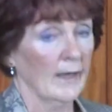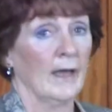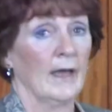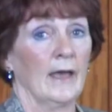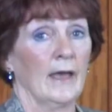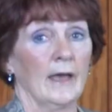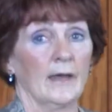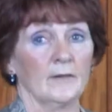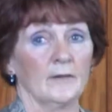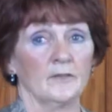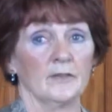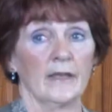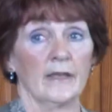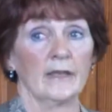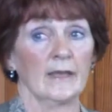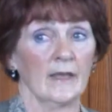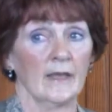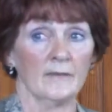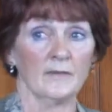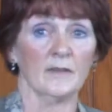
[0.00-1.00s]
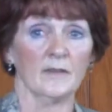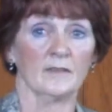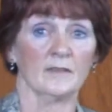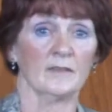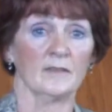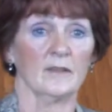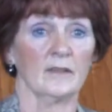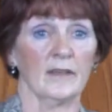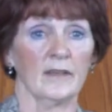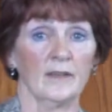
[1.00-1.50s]
And again, this
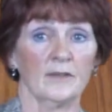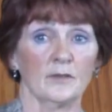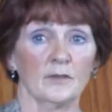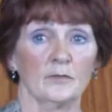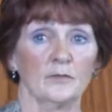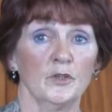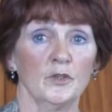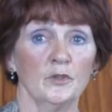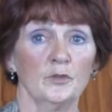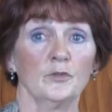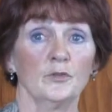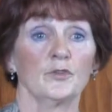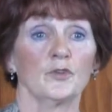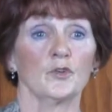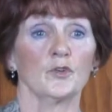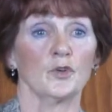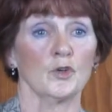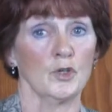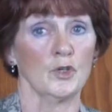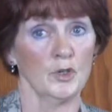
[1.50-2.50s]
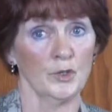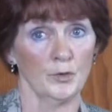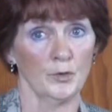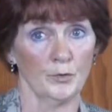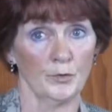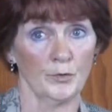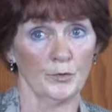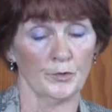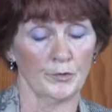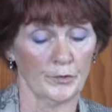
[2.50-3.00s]
is a case of use or
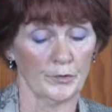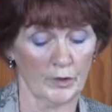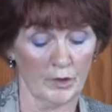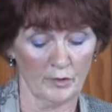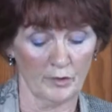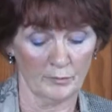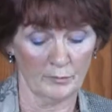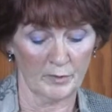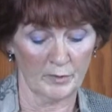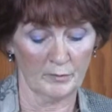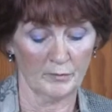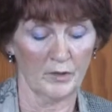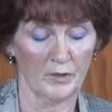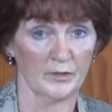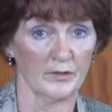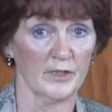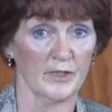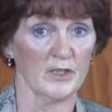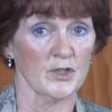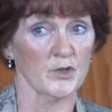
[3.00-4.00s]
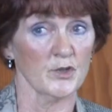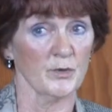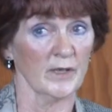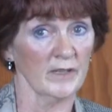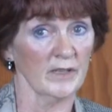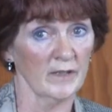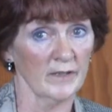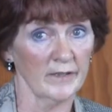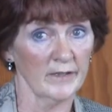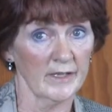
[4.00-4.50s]
lose. The government funding is
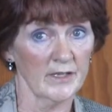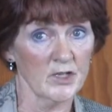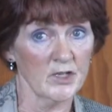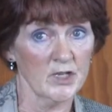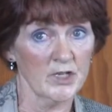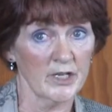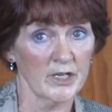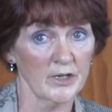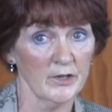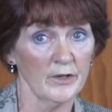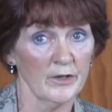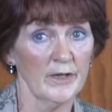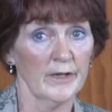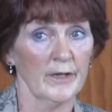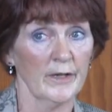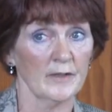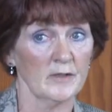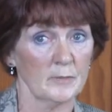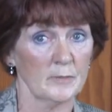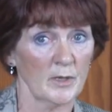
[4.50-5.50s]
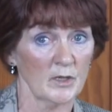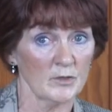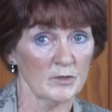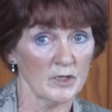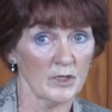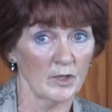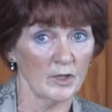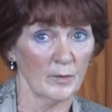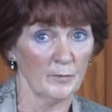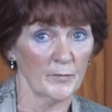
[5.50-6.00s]
shrinking each year. It's about
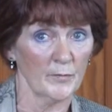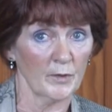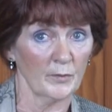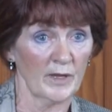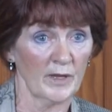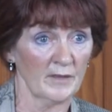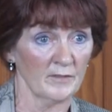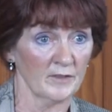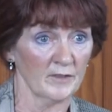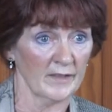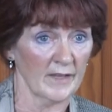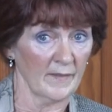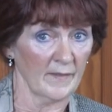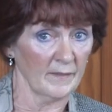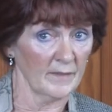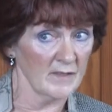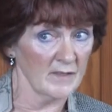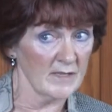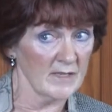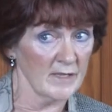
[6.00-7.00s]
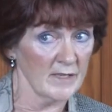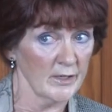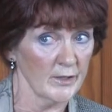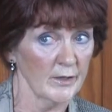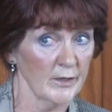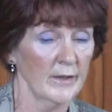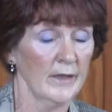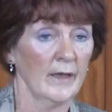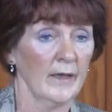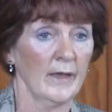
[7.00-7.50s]
to come the grant again this
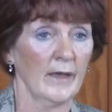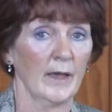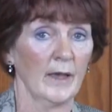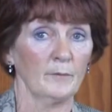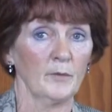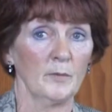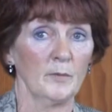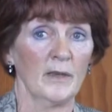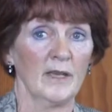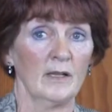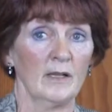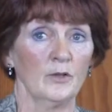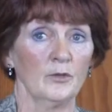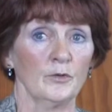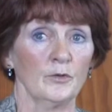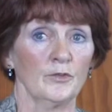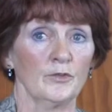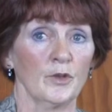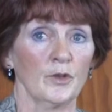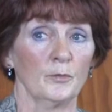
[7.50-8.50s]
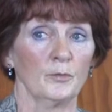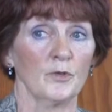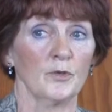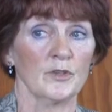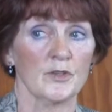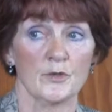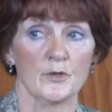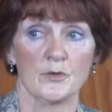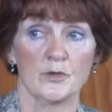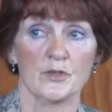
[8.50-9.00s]
year, and we may lose some
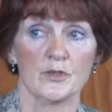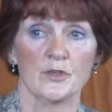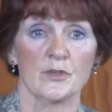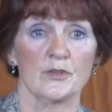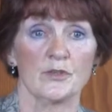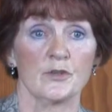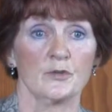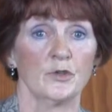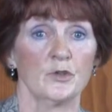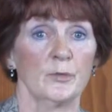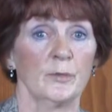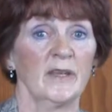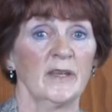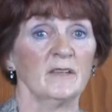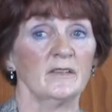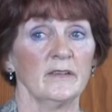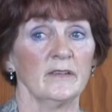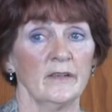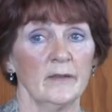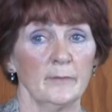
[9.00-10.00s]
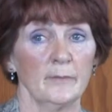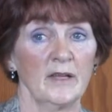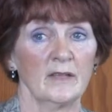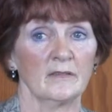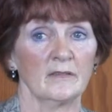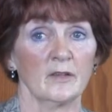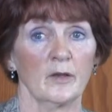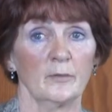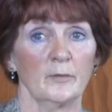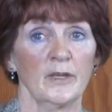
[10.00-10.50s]
resources. So you may see
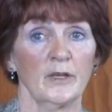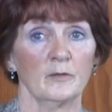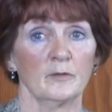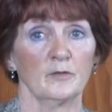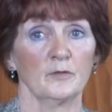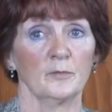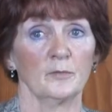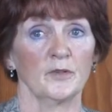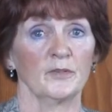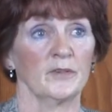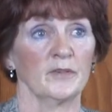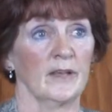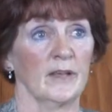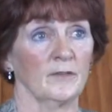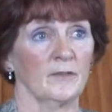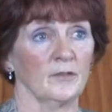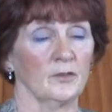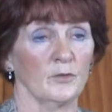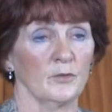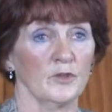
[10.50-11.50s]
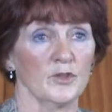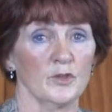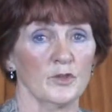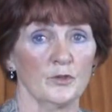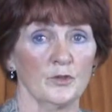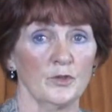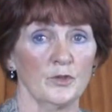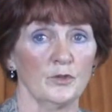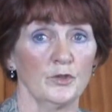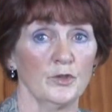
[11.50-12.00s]
emails coming out from us again to
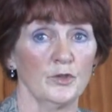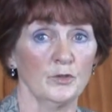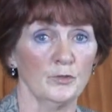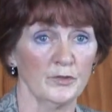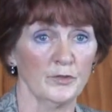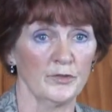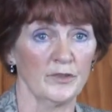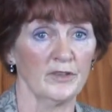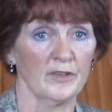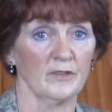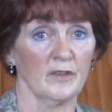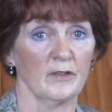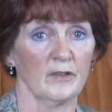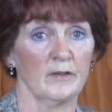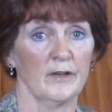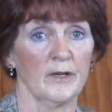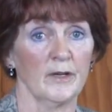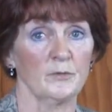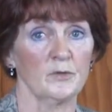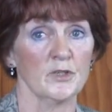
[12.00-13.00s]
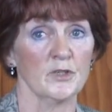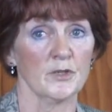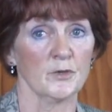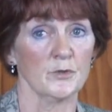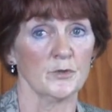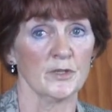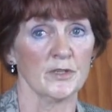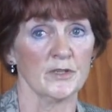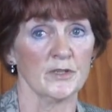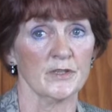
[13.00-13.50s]
ensure you use these online
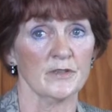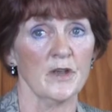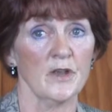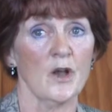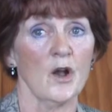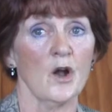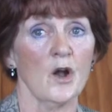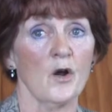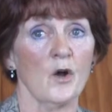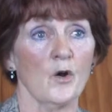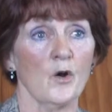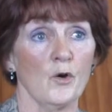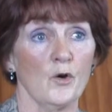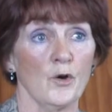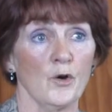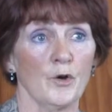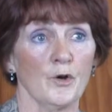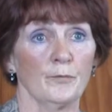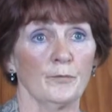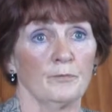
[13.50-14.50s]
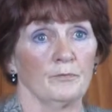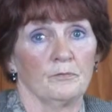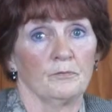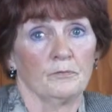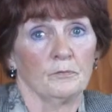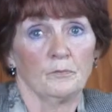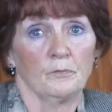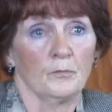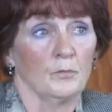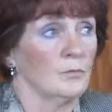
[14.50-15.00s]
resources, or
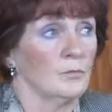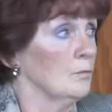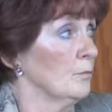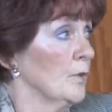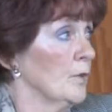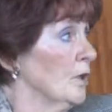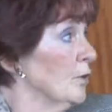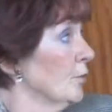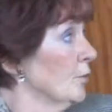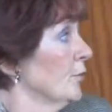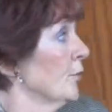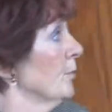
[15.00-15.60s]
we lose